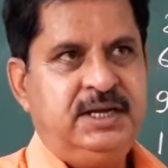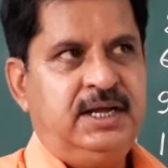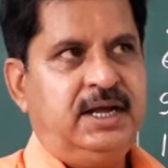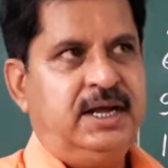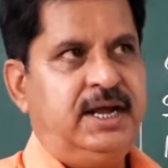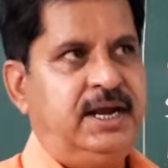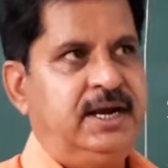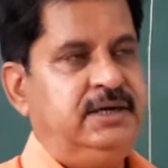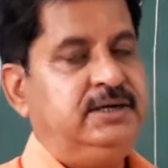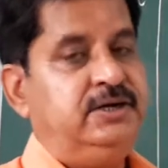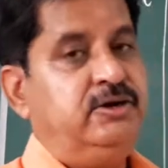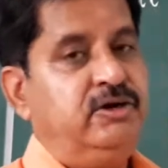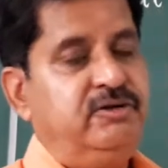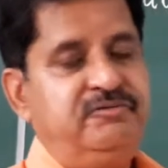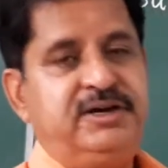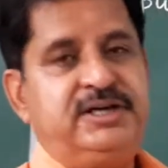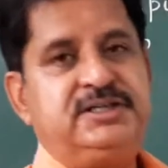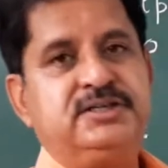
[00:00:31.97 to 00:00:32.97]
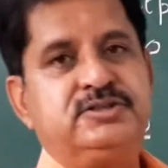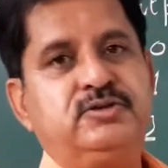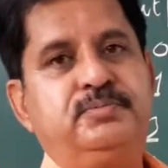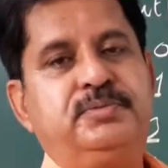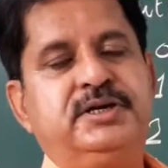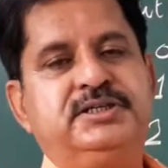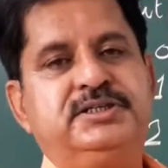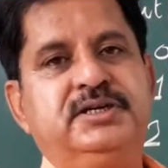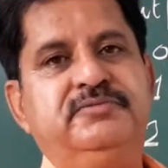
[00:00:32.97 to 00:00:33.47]
And non-factors of
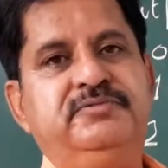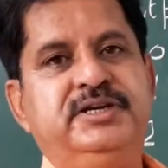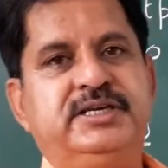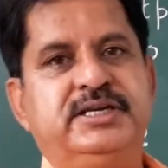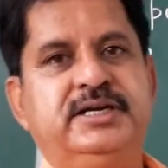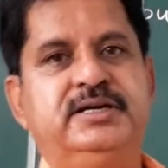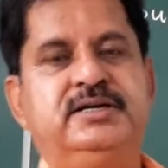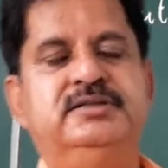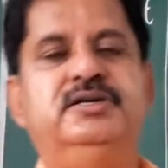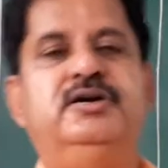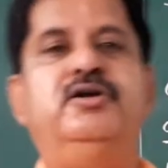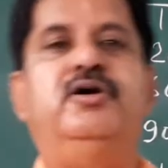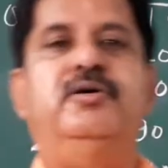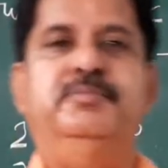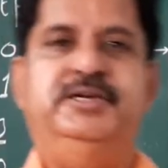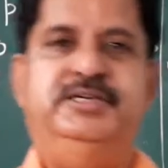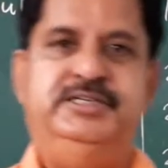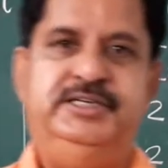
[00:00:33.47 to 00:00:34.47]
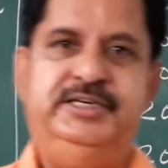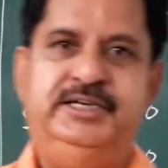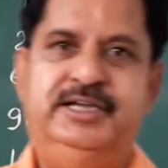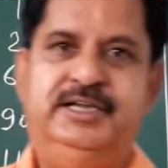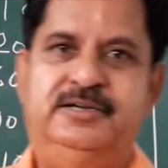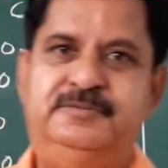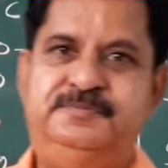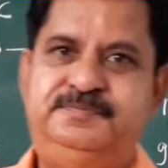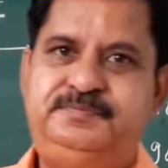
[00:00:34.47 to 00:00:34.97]
production we take the raw material.
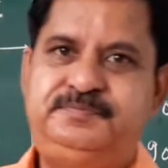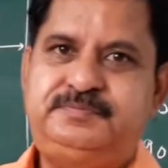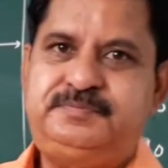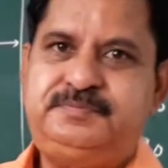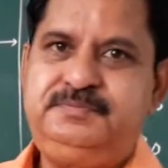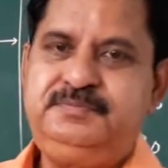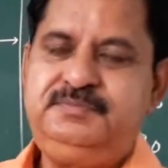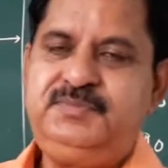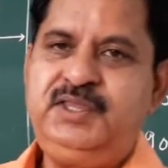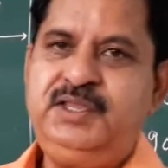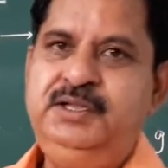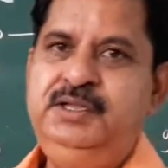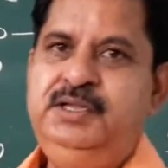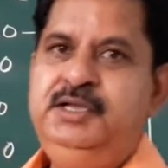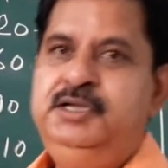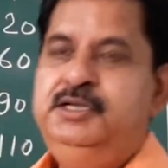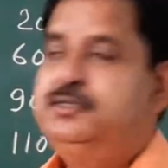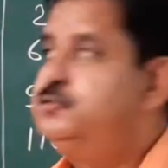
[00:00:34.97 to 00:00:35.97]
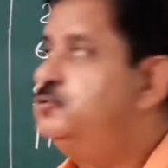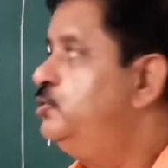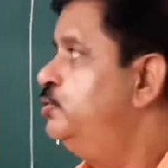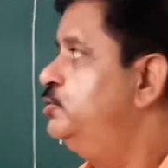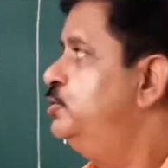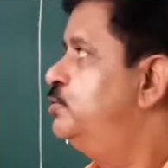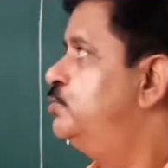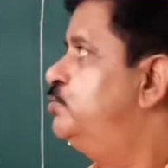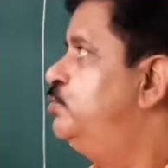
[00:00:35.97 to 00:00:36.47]

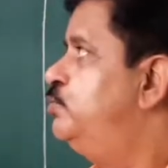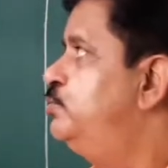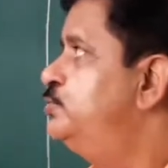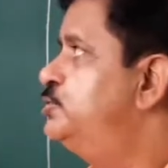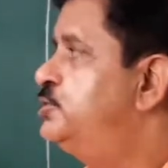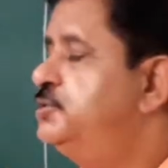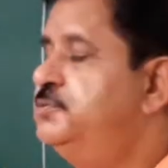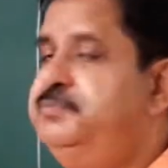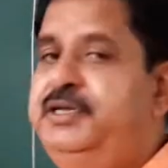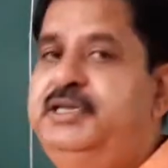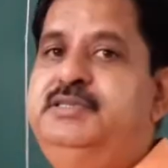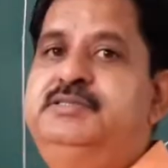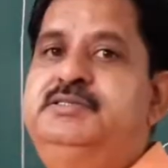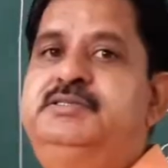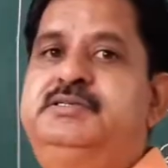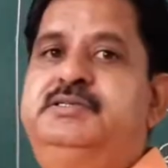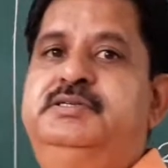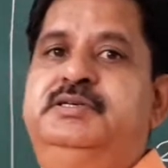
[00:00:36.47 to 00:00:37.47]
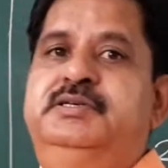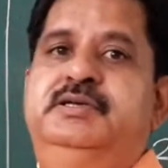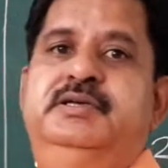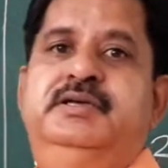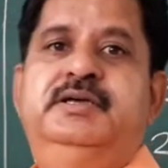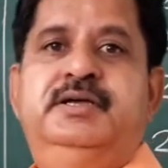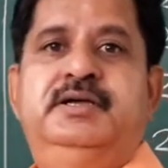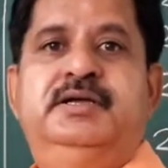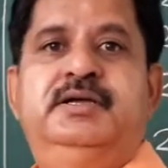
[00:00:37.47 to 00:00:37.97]
So the cost means
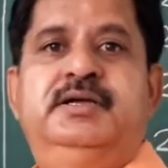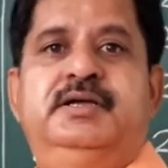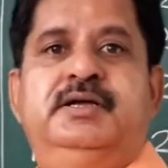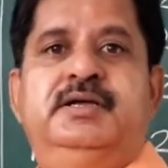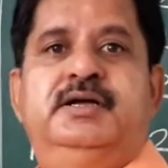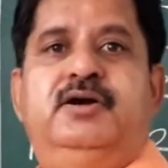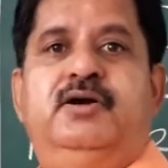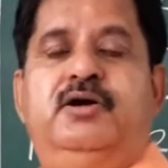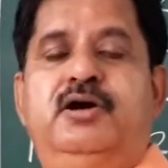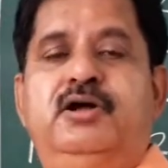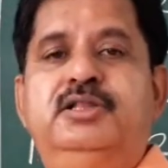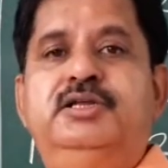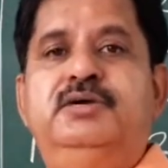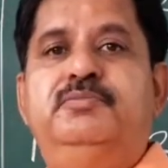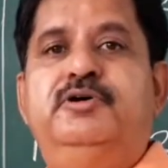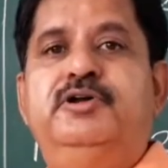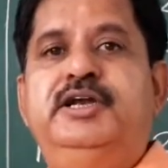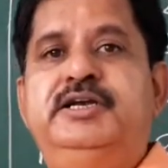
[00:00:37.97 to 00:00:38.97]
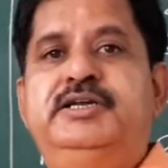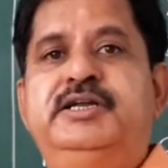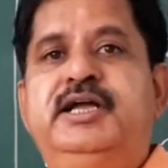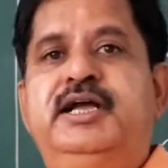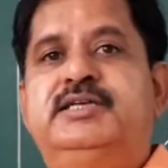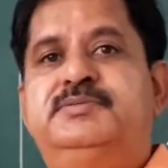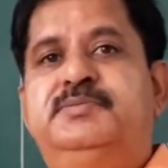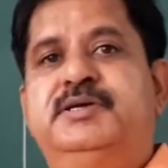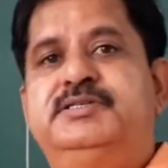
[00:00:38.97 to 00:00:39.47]
all the
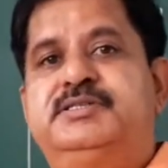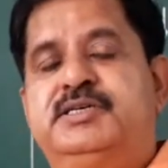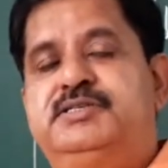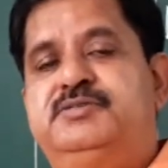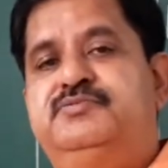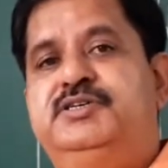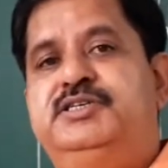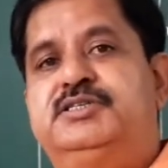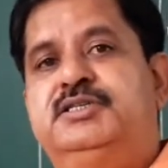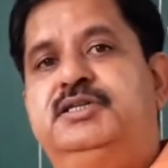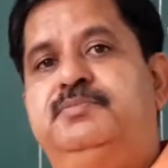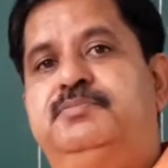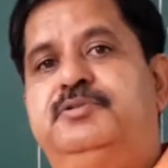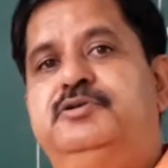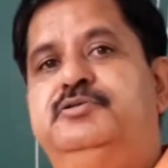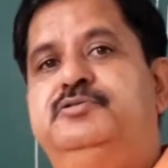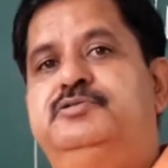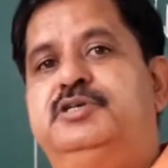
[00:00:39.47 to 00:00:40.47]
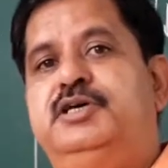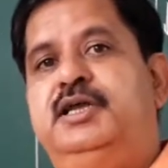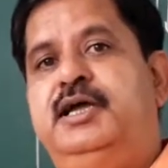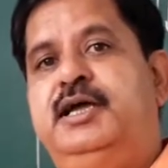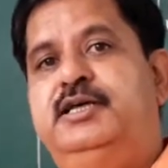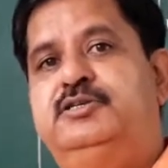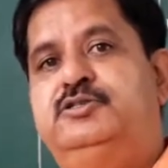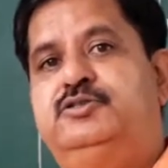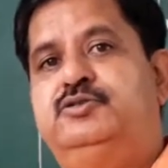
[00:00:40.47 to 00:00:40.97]
monetary expenses which the producer
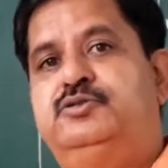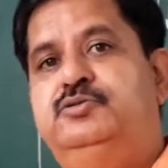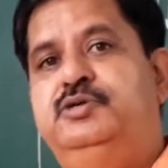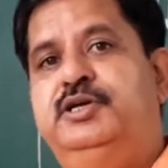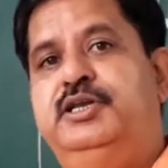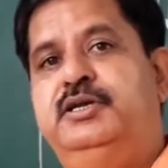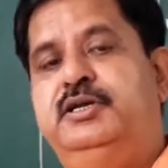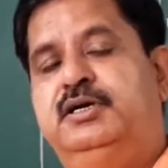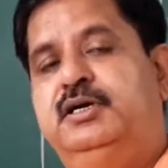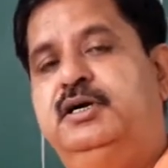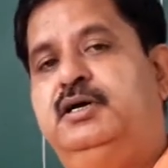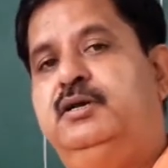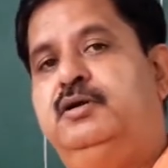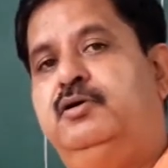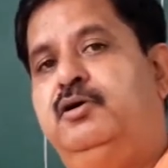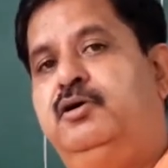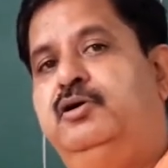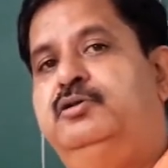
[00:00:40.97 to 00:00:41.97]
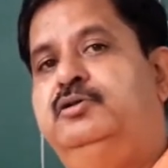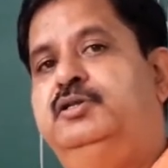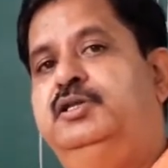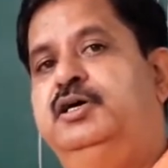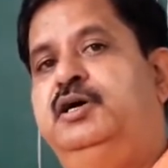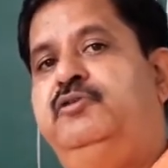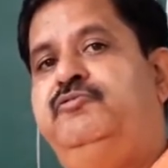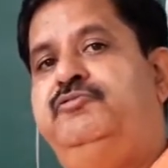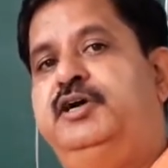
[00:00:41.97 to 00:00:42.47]
has to incur on
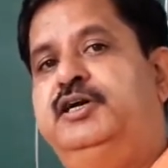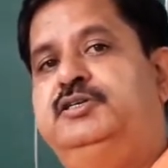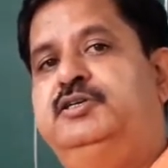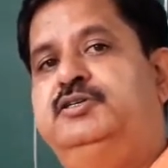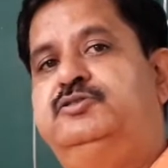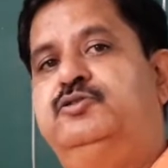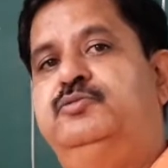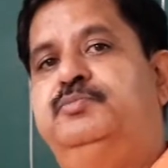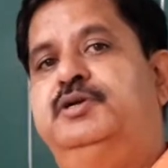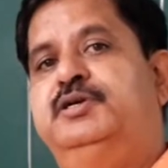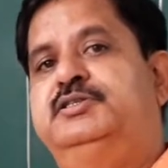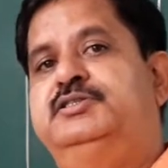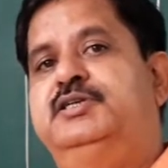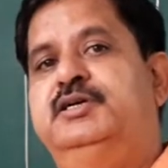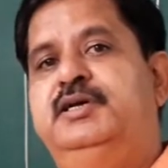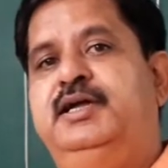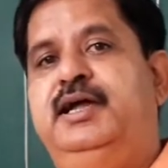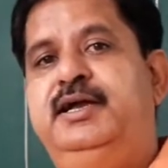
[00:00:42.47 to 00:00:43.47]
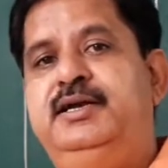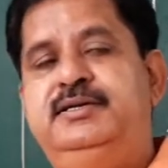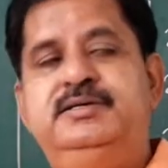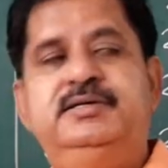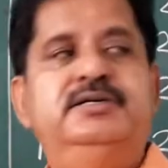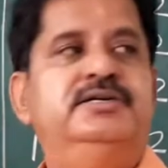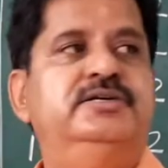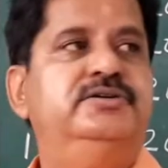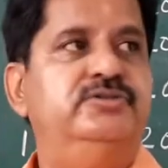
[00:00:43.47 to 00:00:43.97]
the factors of production
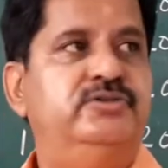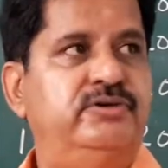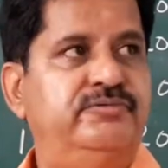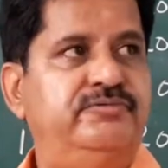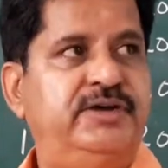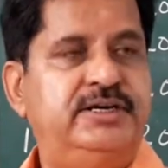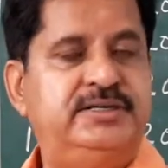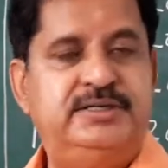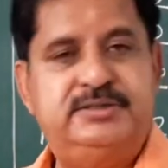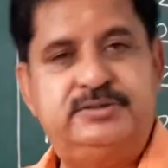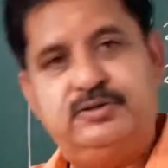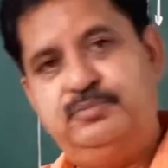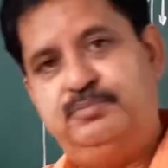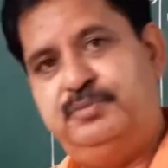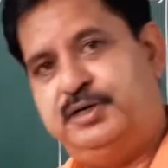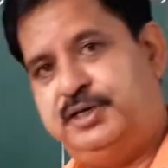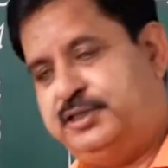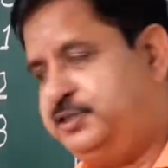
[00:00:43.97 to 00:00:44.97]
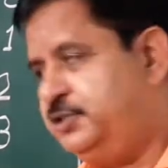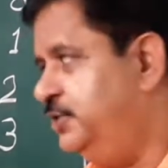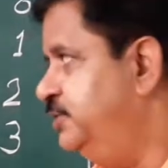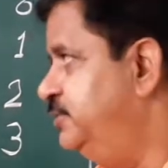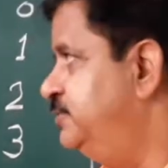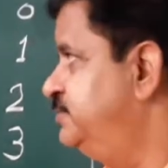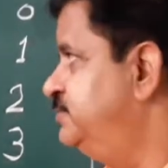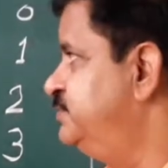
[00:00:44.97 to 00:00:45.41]
and non-factors of production.